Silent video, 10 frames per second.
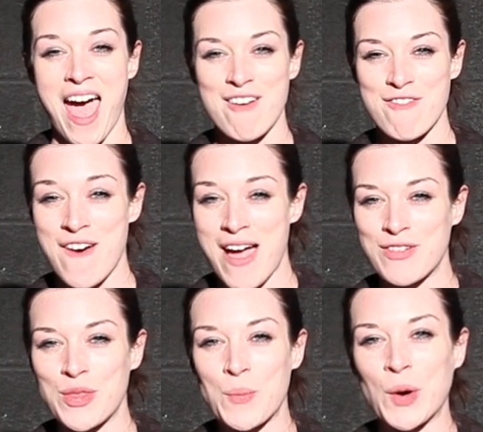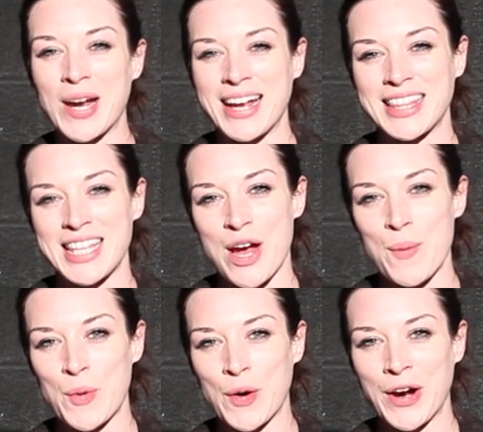at five in the morning at the
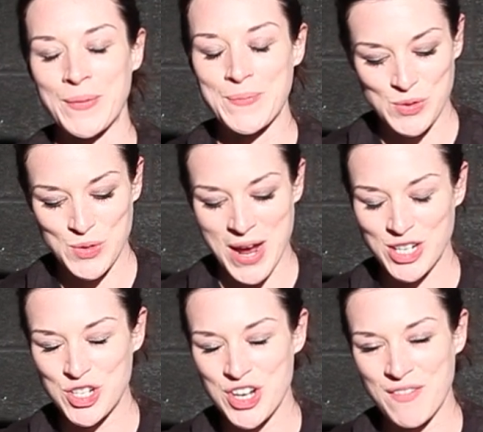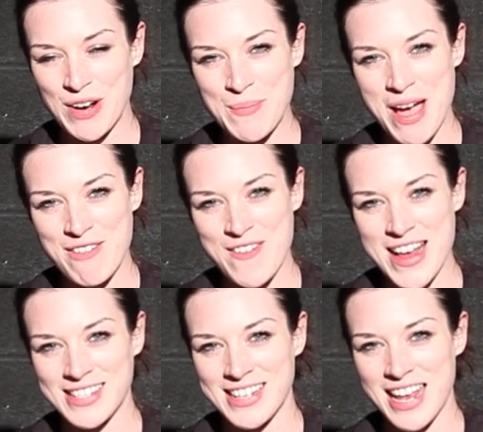airport, try to shove it in my
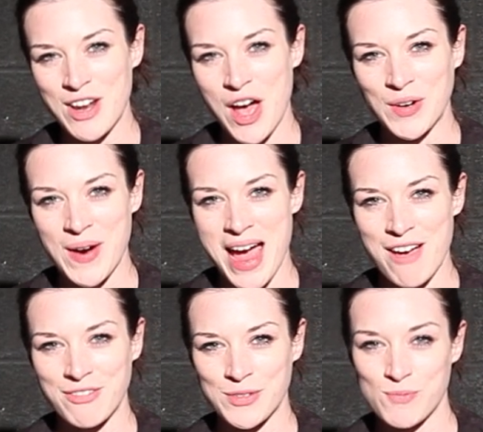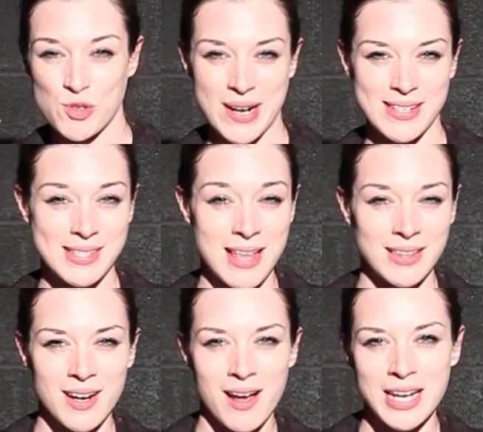face and get an autograph and try to
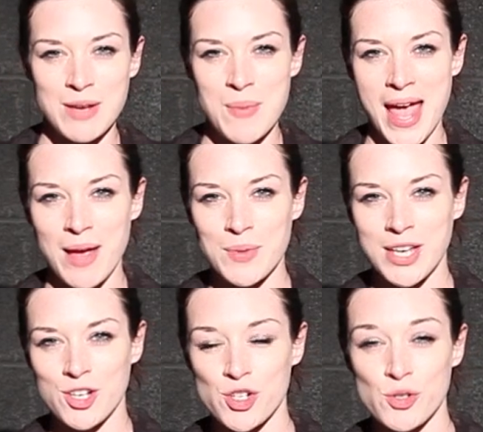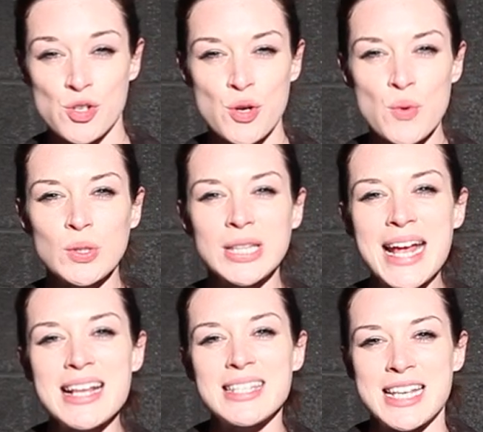sell it on eBay because you're too
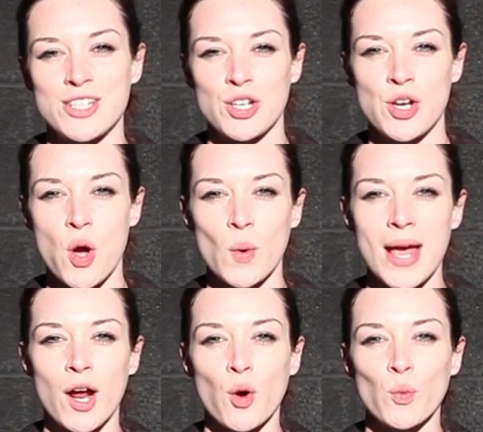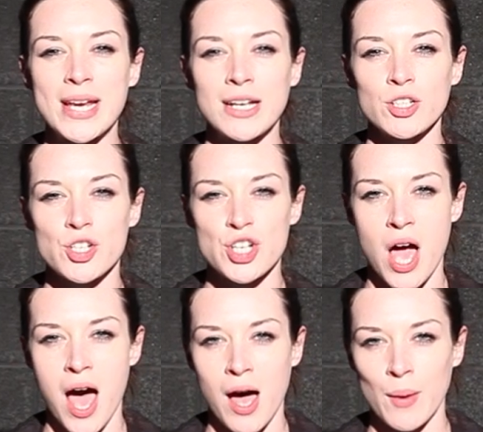lazy to go get a real
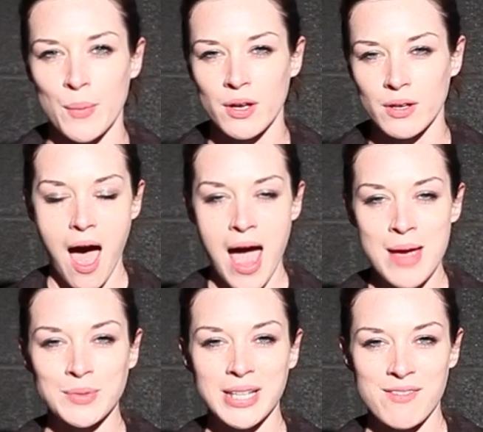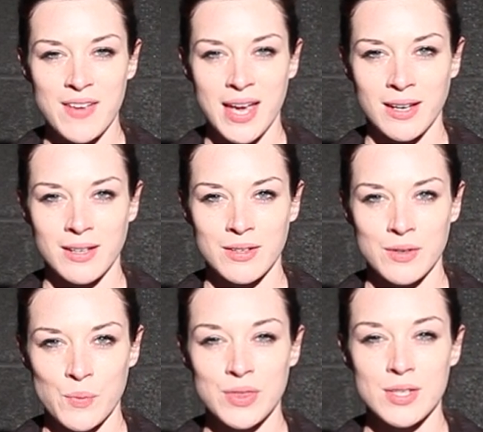job. I'm leaving
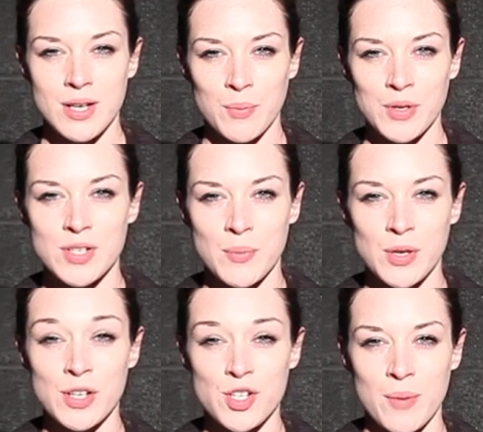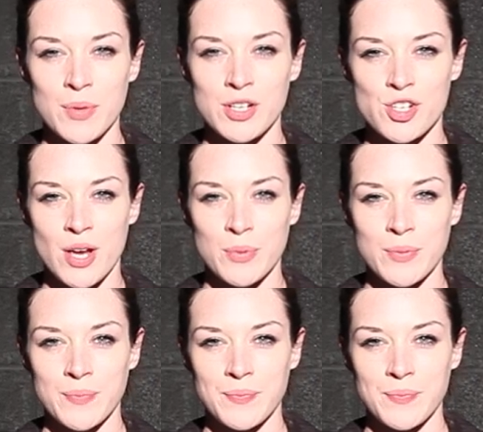with the W W E Championship